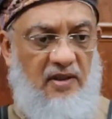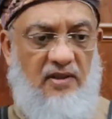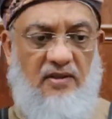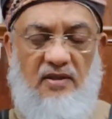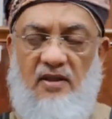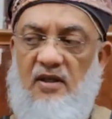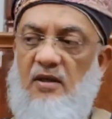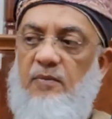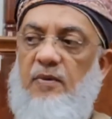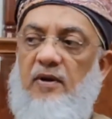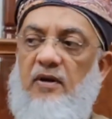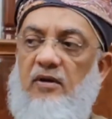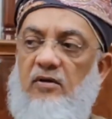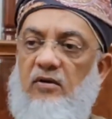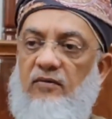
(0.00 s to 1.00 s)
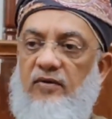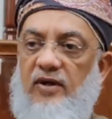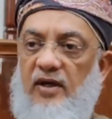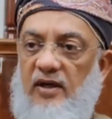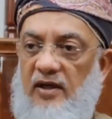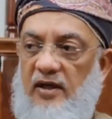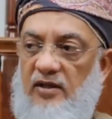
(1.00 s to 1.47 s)
It is independent of
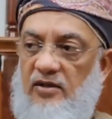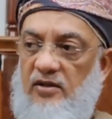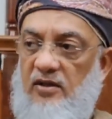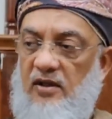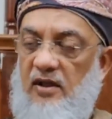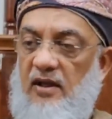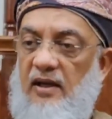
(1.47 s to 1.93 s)
day and age.